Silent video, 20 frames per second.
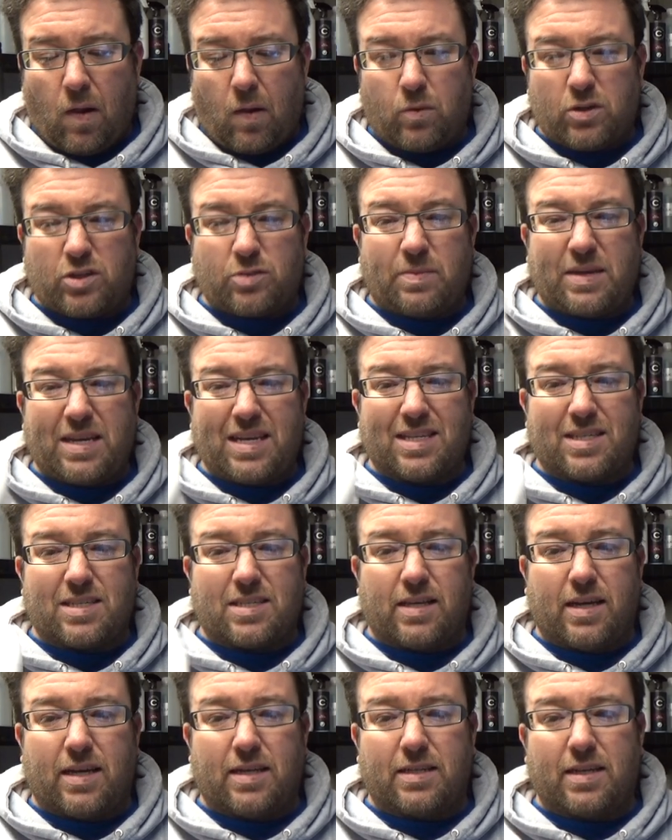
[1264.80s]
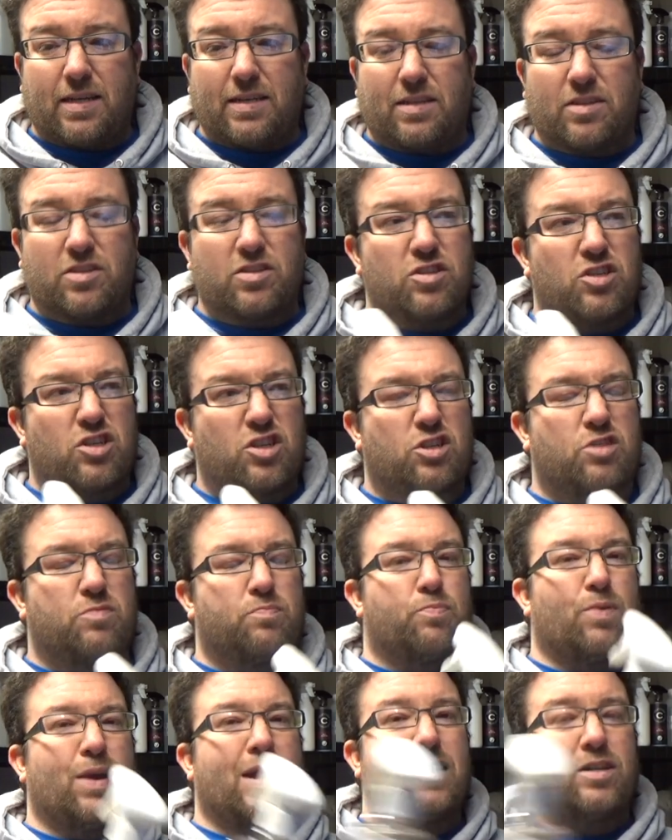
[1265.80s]
which means that it doesn't
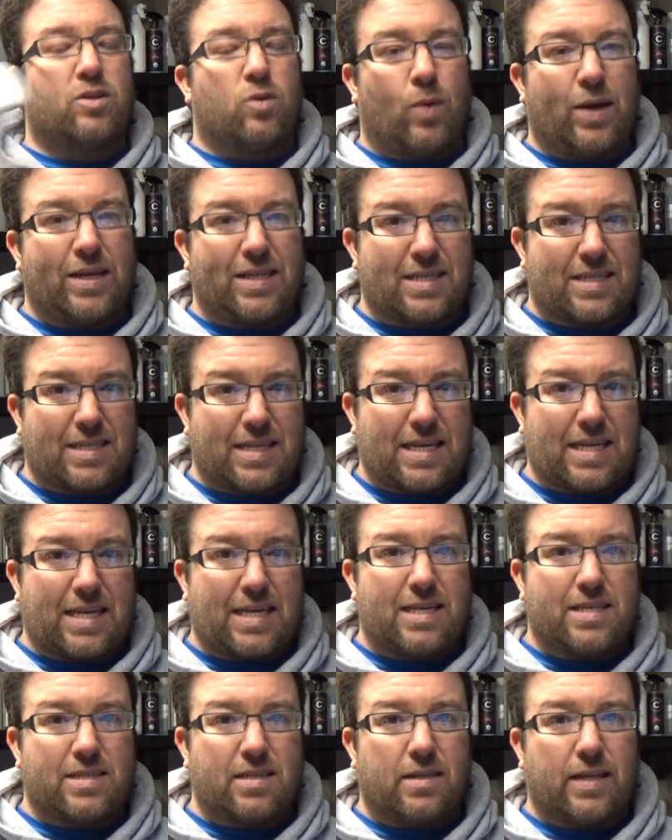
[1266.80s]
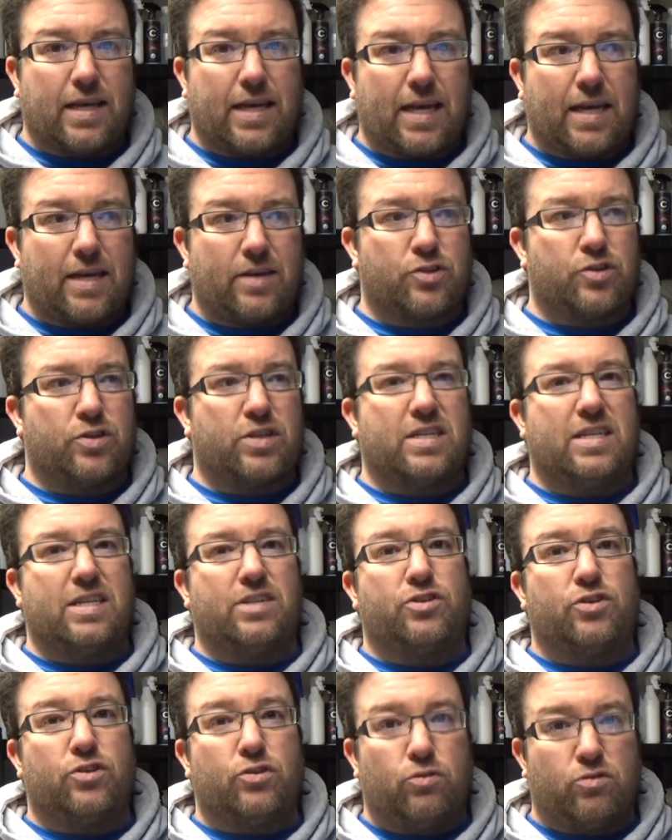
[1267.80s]
spread quite as easily, so you
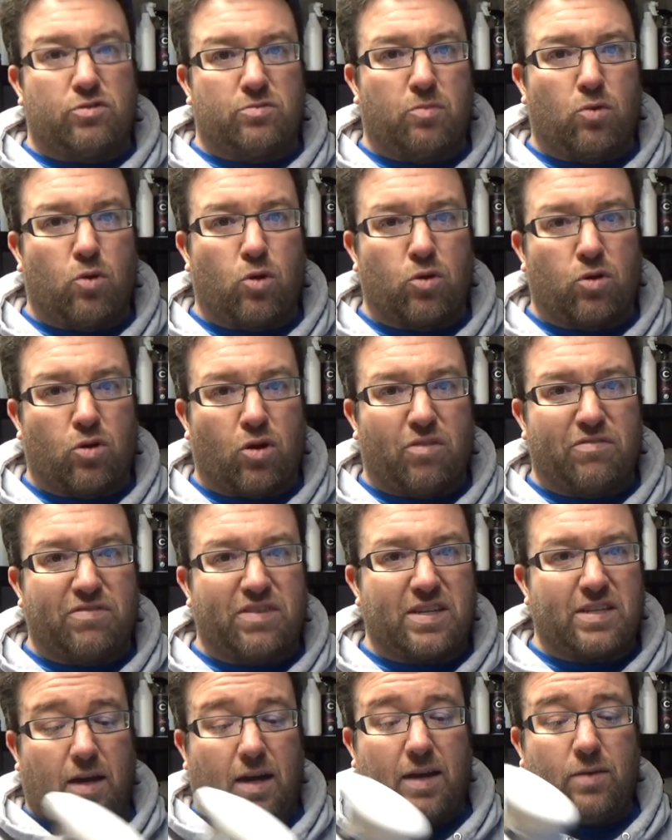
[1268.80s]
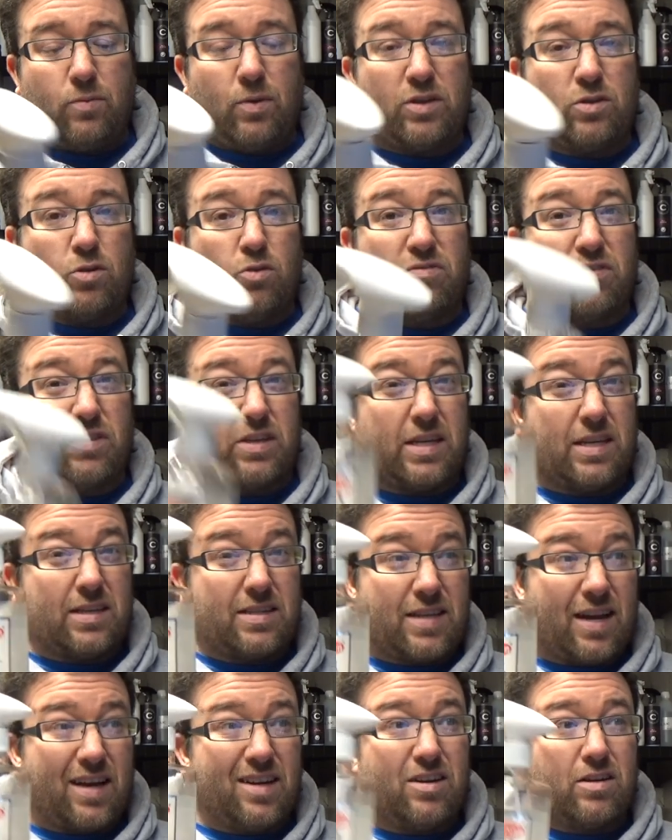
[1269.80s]
need to use more of it. I went over the
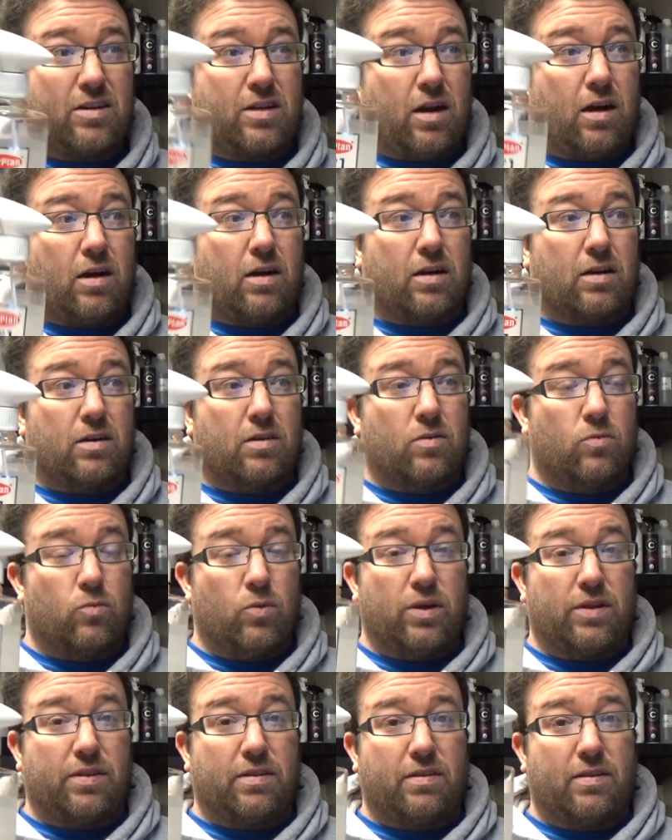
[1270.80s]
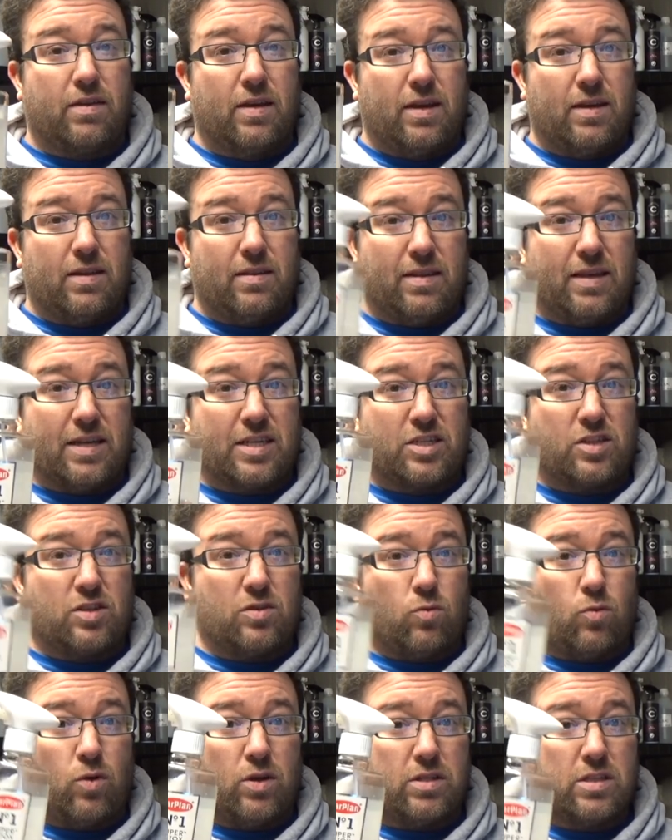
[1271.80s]
entire car with
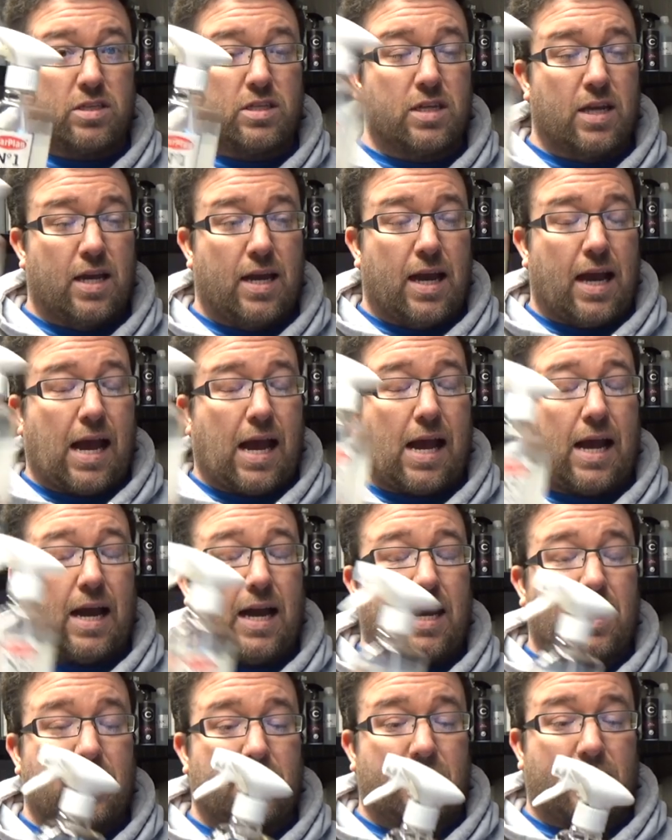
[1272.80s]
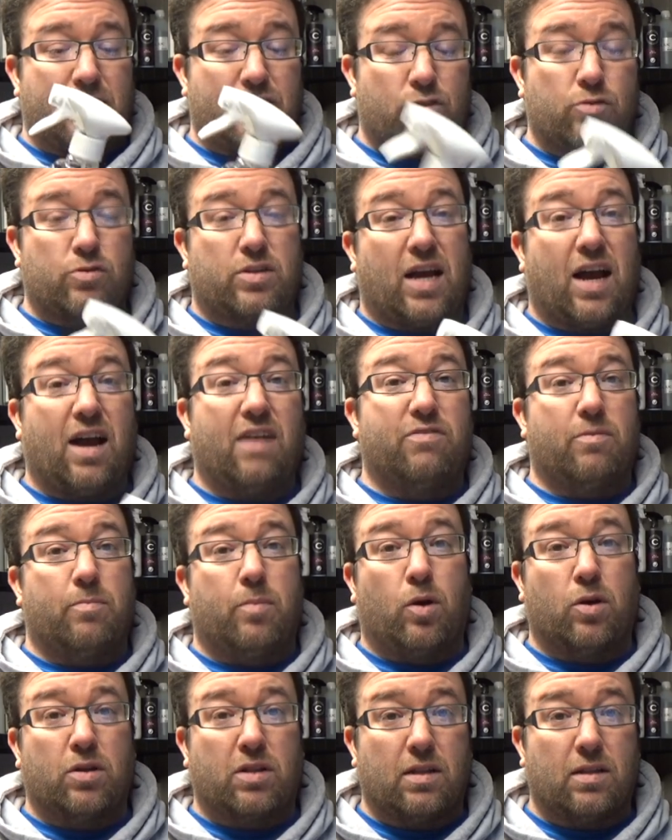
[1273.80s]
this once, and I used half a
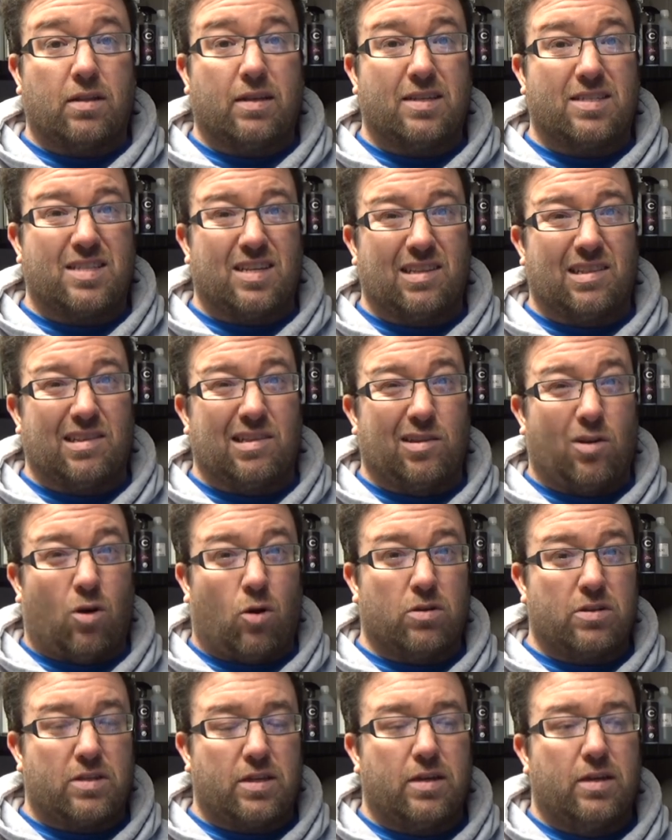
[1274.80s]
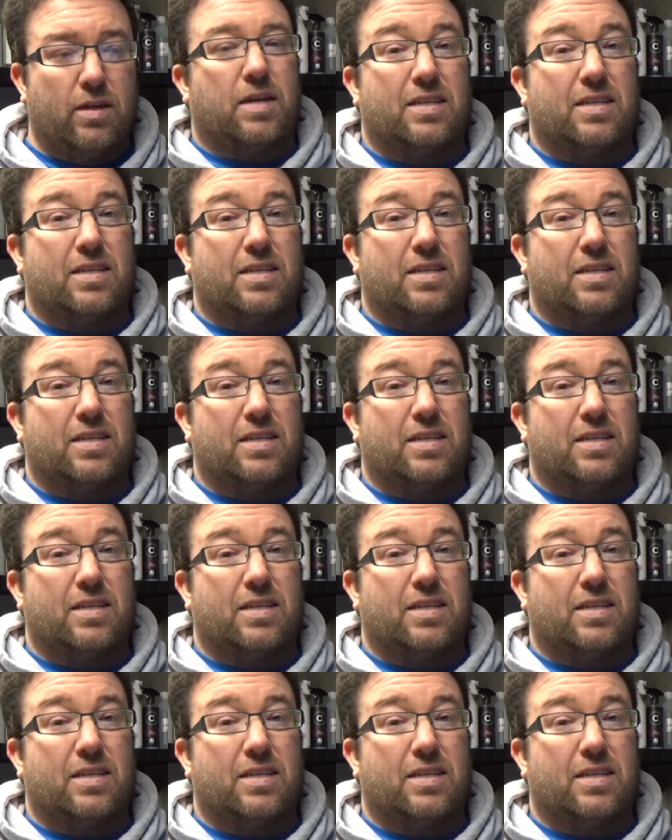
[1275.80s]
bottle. That's a lot.